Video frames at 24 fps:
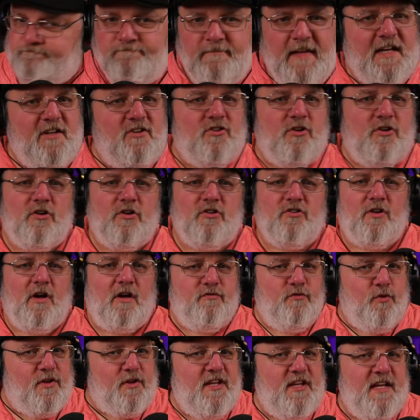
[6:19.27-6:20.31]
it starts
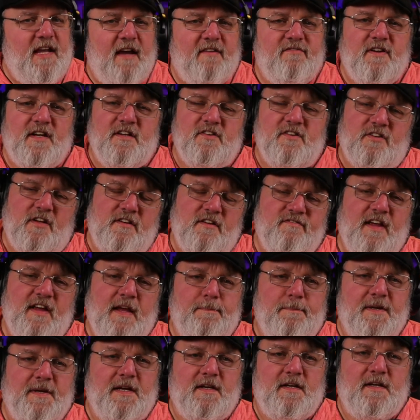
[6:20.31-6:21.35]
off with the evidence on
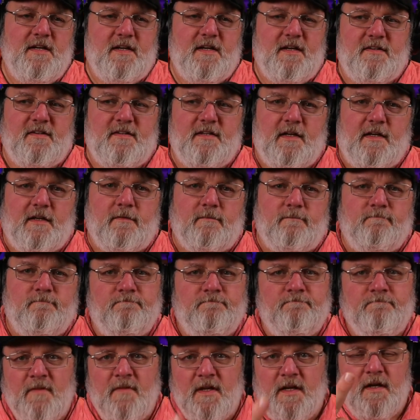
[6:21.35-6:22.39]
vaping and nicotine.
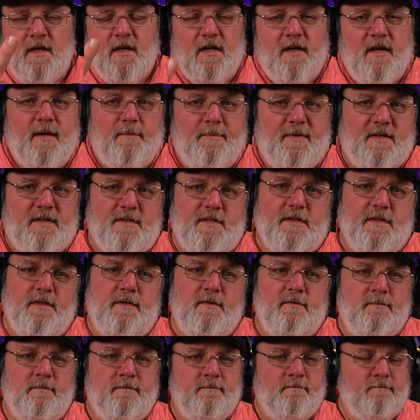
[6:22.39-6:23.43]
Number
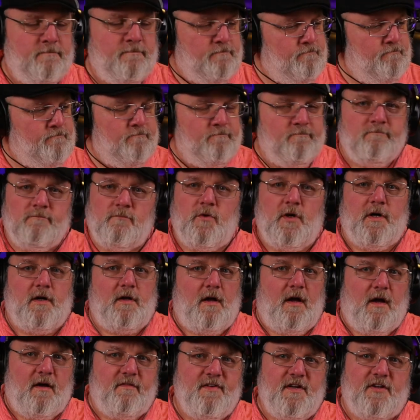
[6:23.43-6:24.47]
two, well,
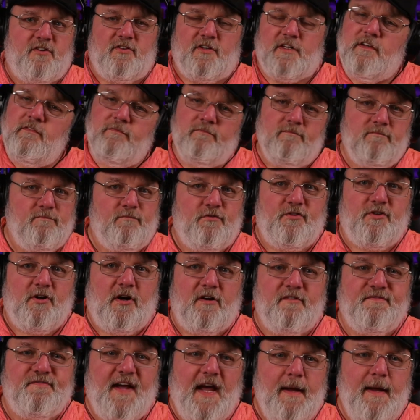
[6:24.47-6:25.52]
obviously,
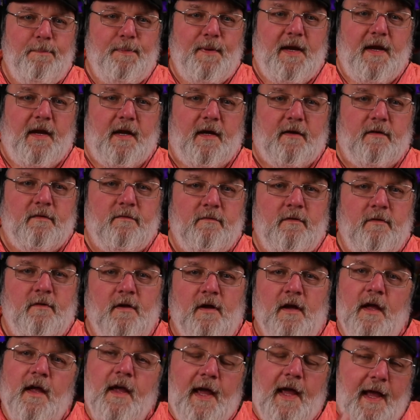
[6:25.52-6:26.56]
start vaping.
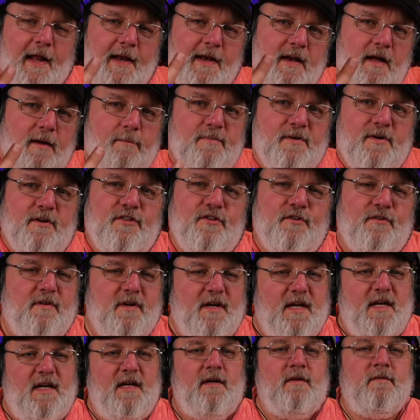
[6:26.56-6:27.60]
And number
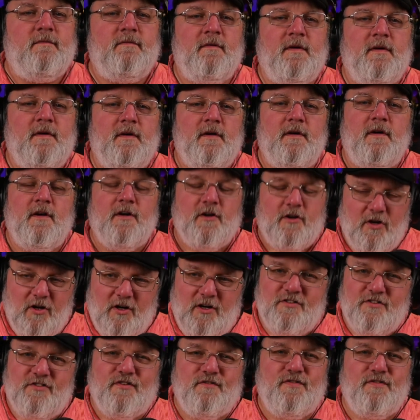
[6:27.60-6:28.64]
three,
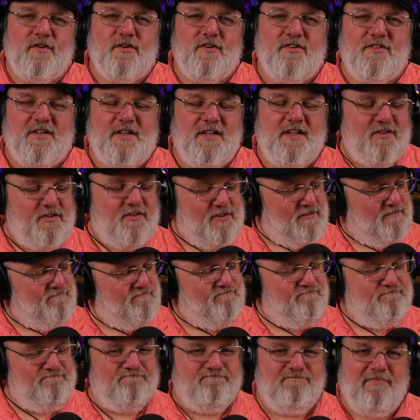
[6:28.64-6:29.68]
controversies
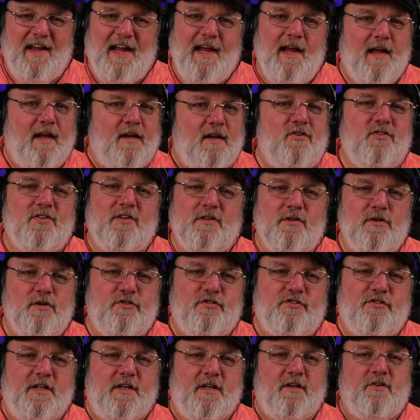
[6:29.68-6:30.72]
and
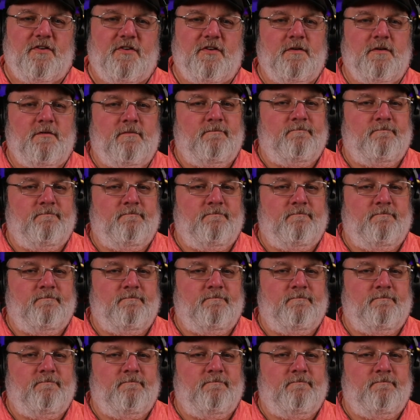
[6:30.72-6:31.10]
solutions.